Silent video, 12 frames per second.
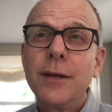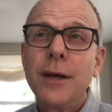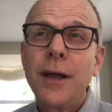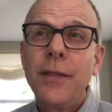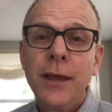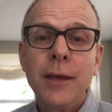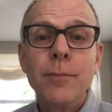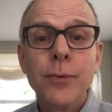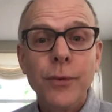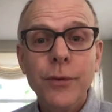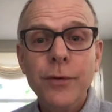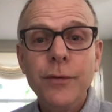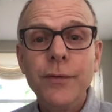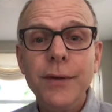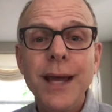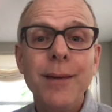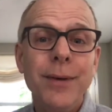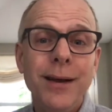I think, improve,
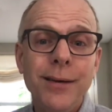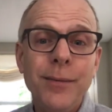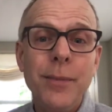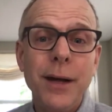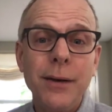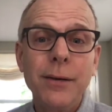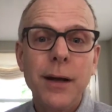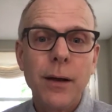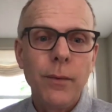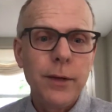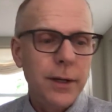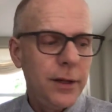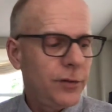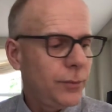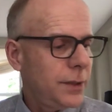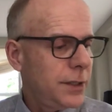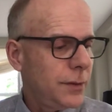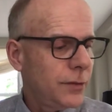get better and better at what it is
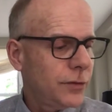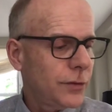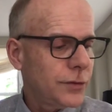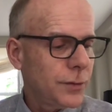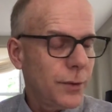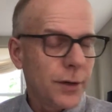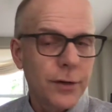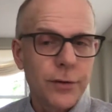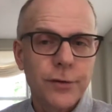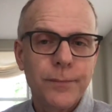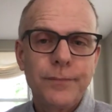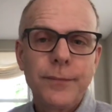we do as social workers.